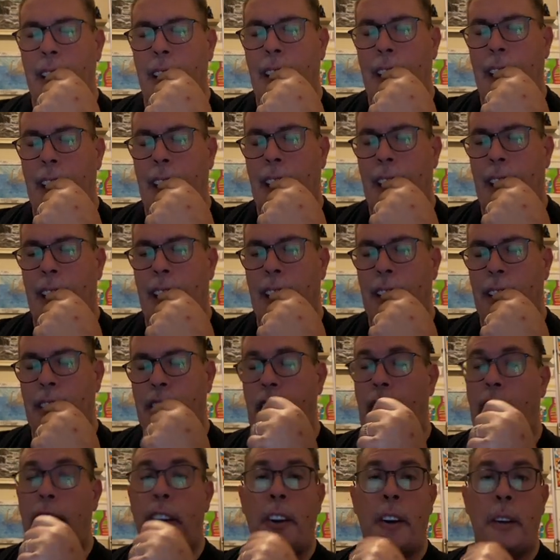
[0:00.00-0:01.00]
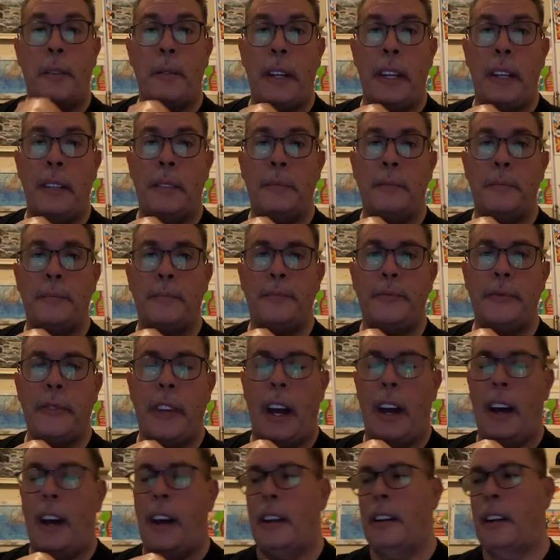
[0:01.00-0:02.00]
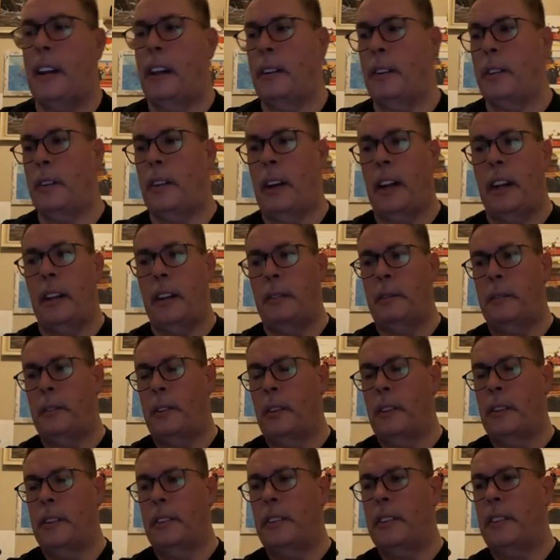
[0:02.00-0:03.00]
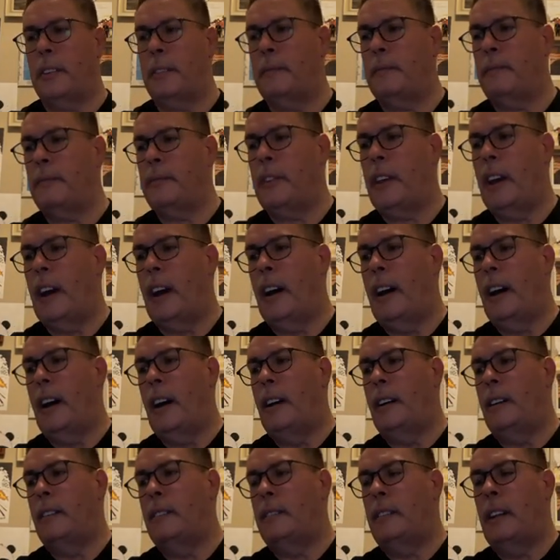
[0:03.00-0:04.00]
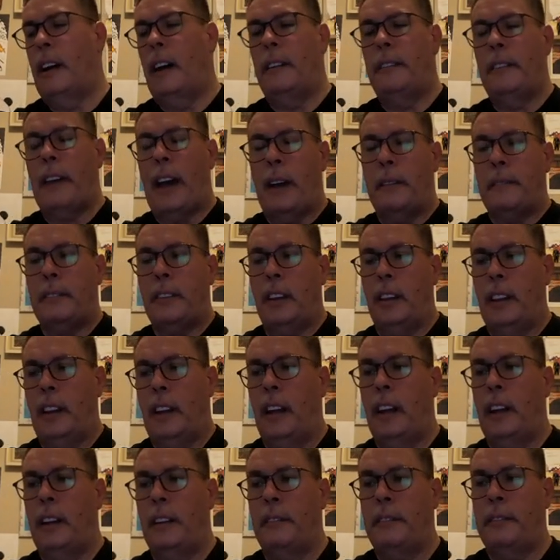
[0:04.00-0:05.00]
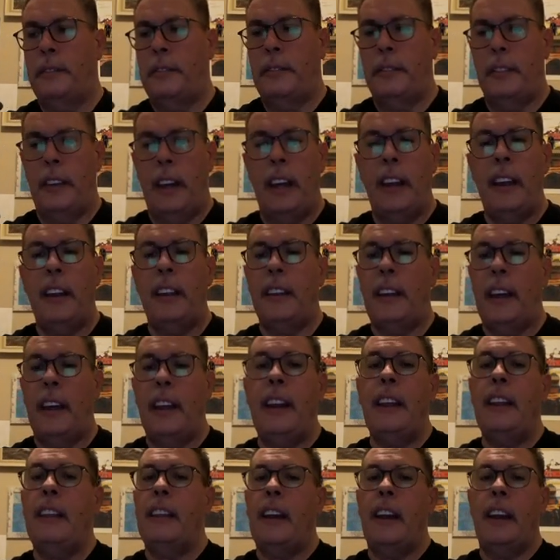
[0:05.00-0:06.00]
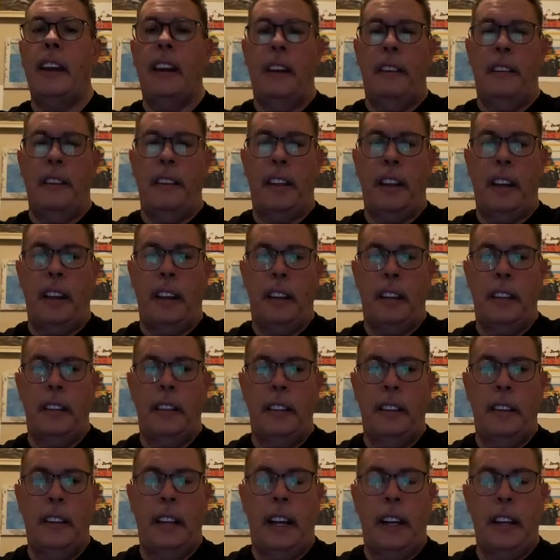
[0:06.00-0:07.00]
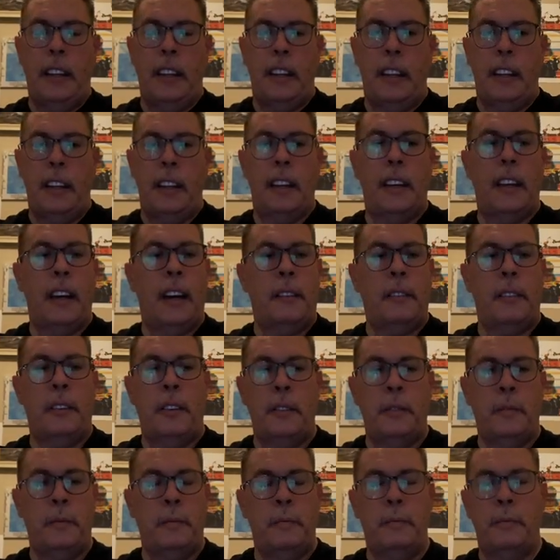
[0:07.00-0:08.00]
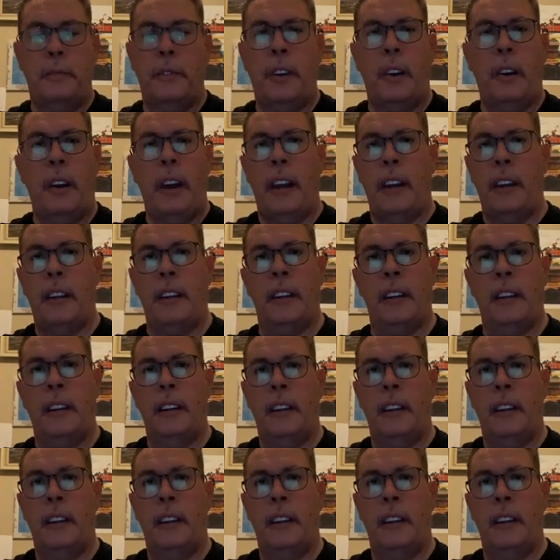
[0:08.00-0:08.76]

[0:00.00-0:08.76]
And Jack Kirby, another great influence. Absolutely love anything and everything that he ever created.